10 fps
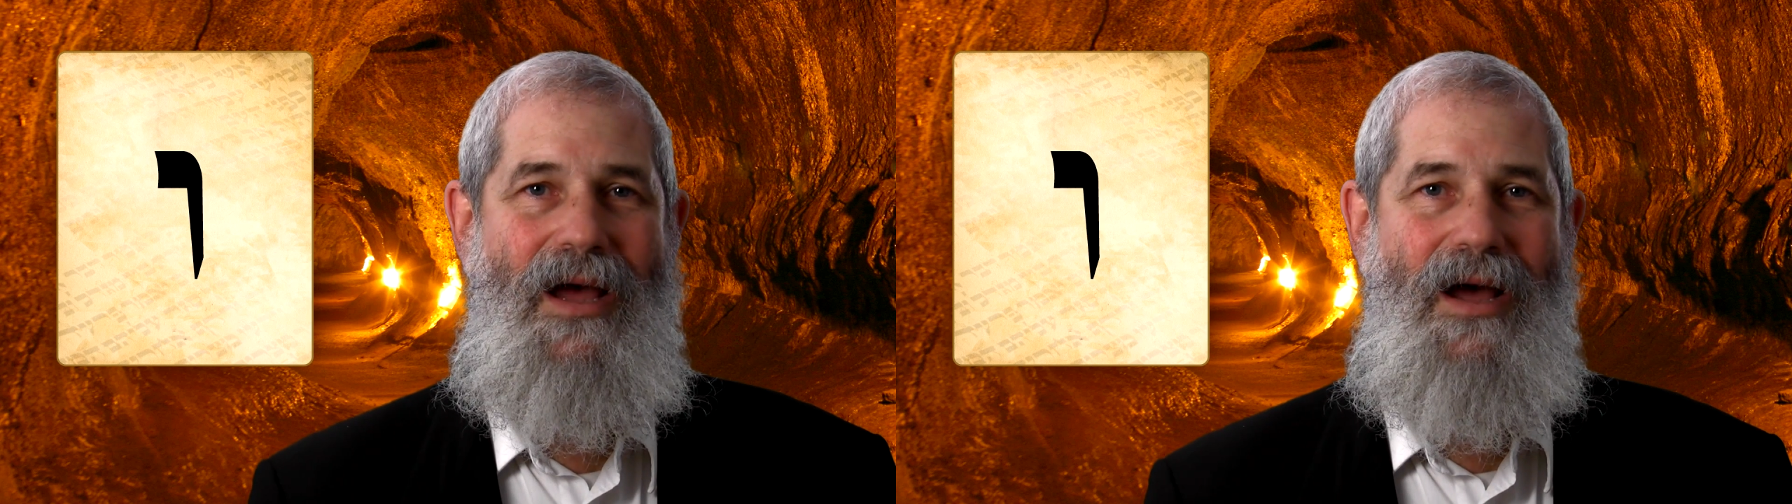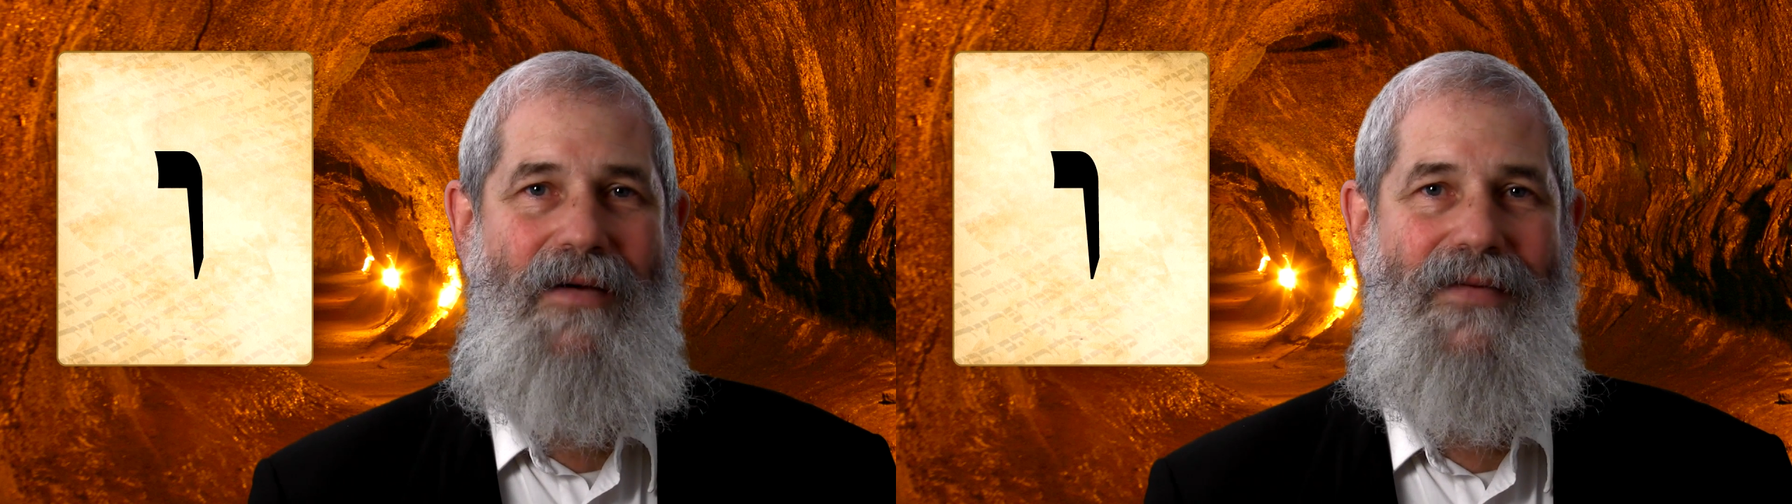
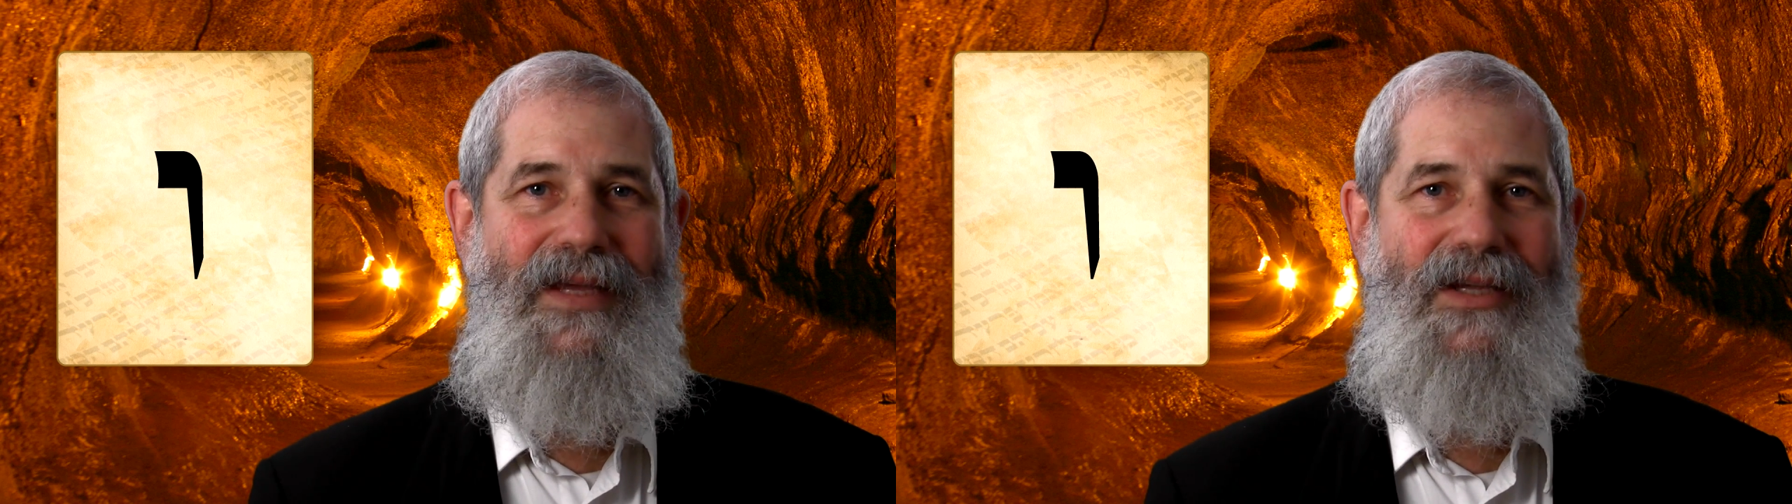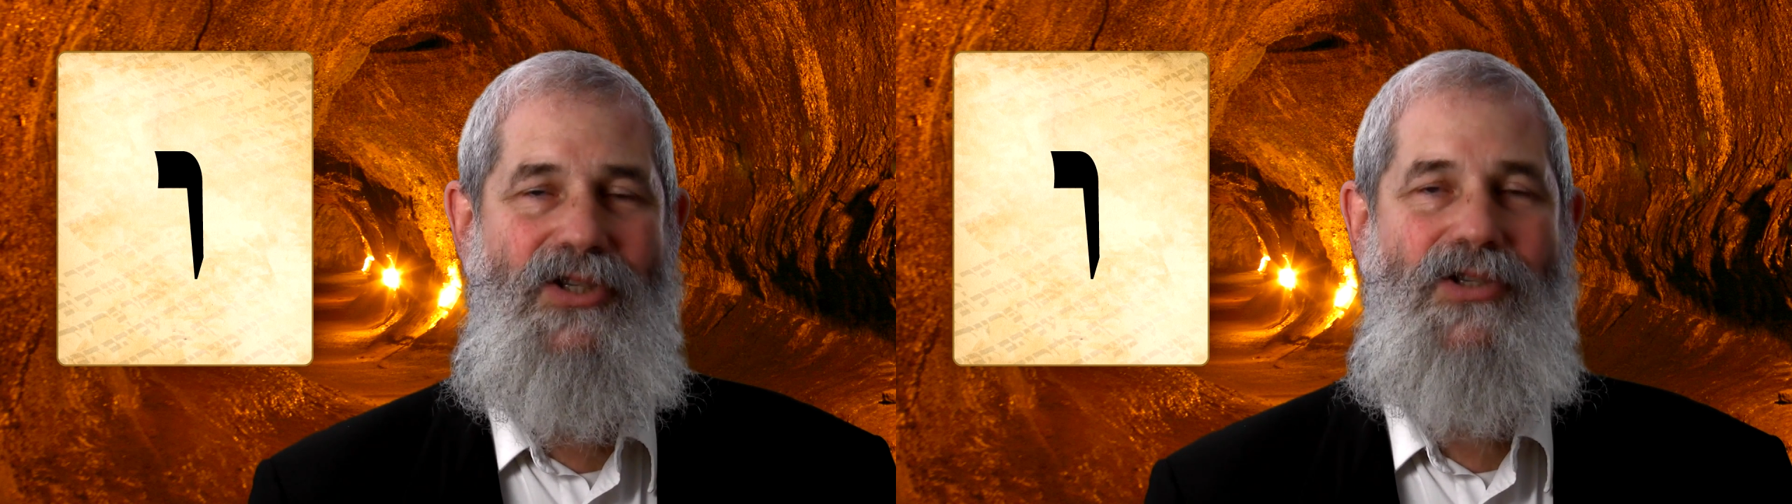of
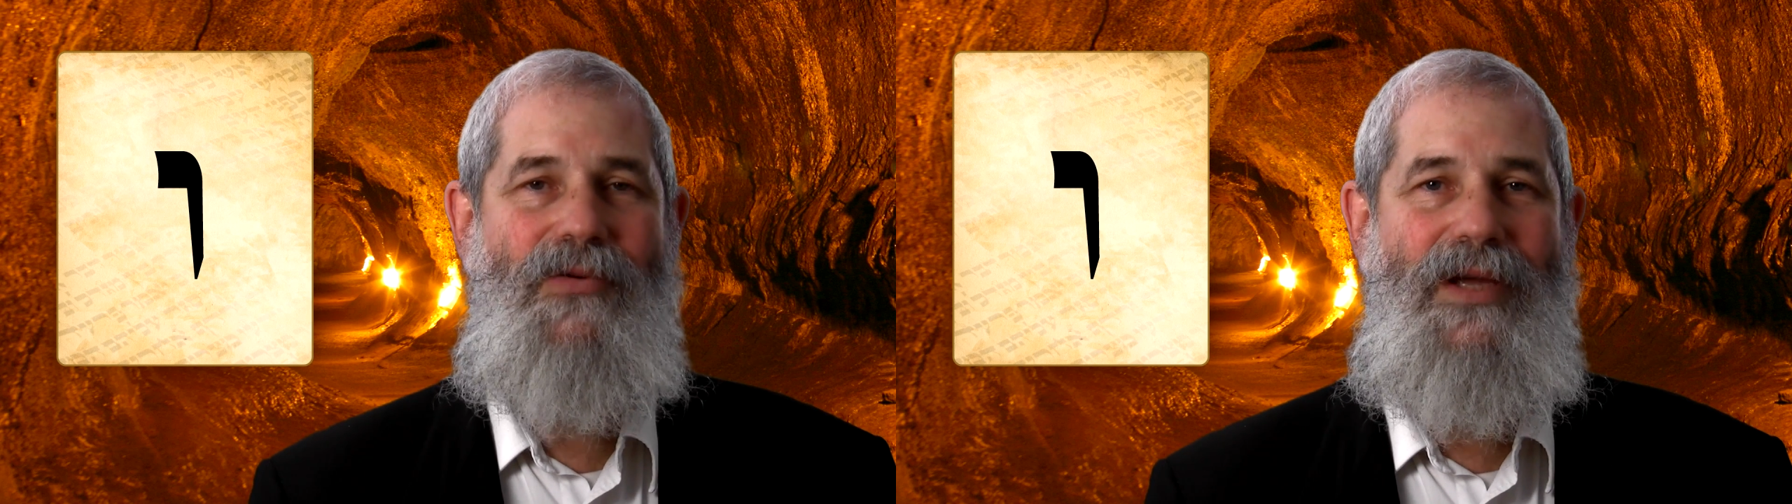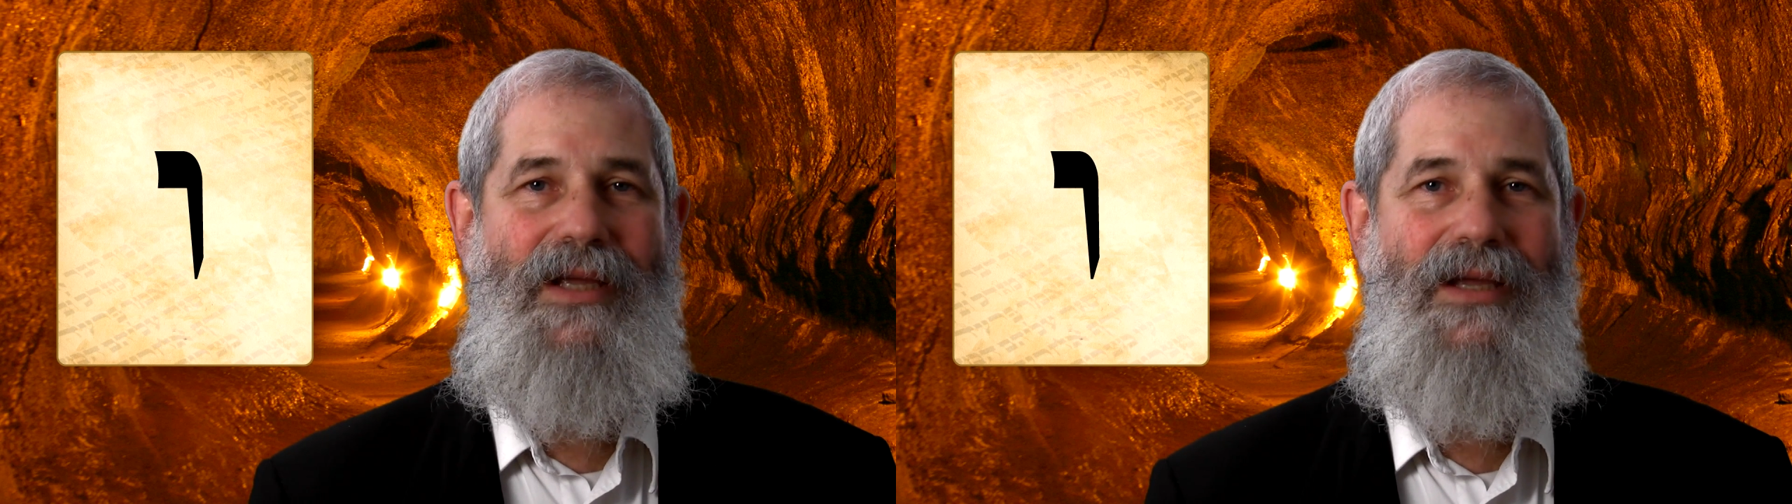
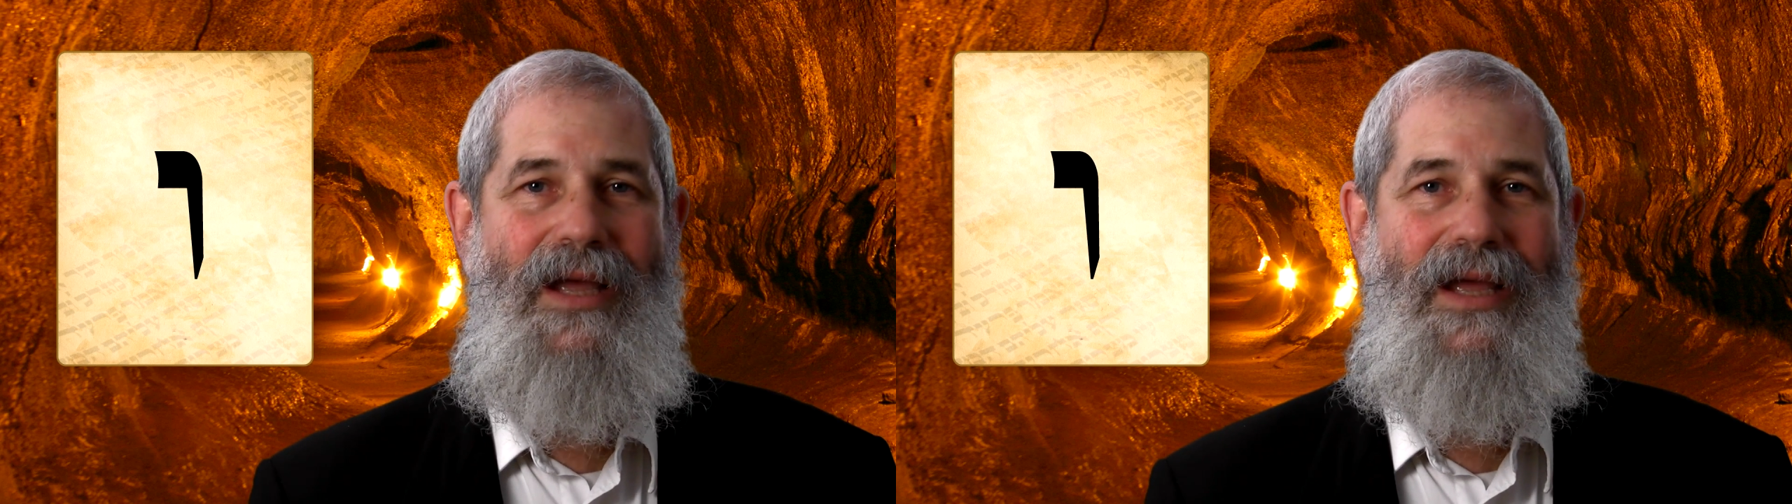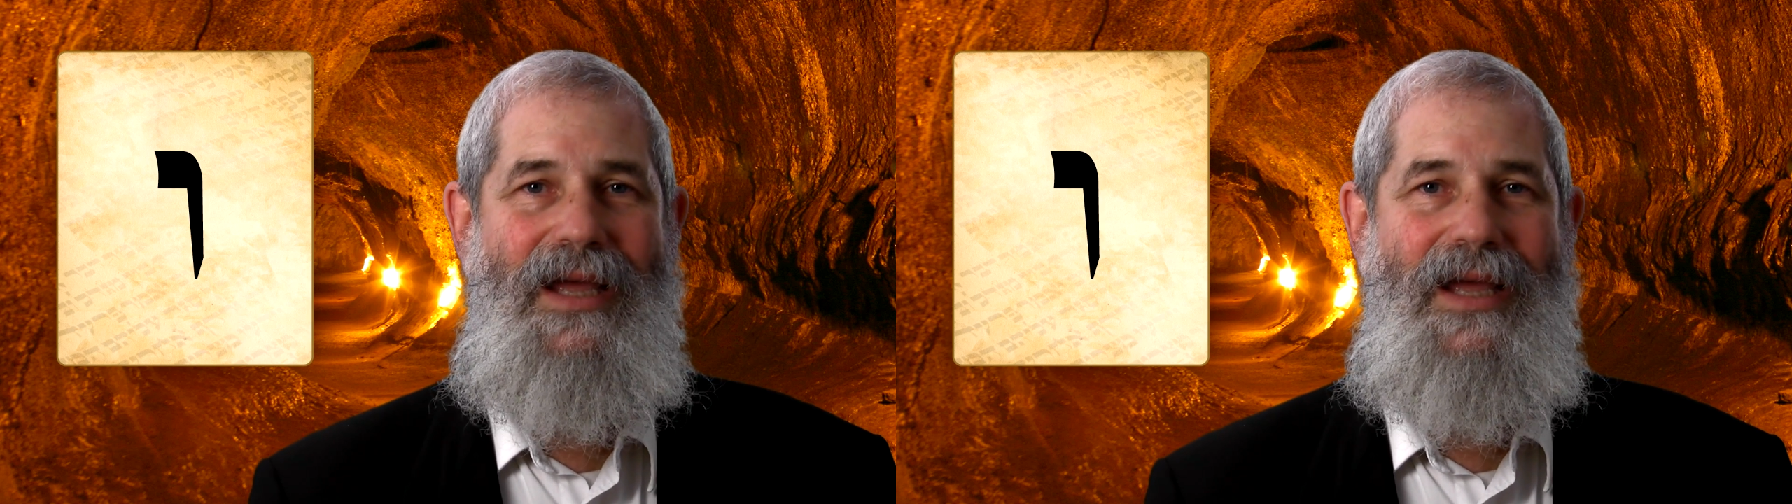history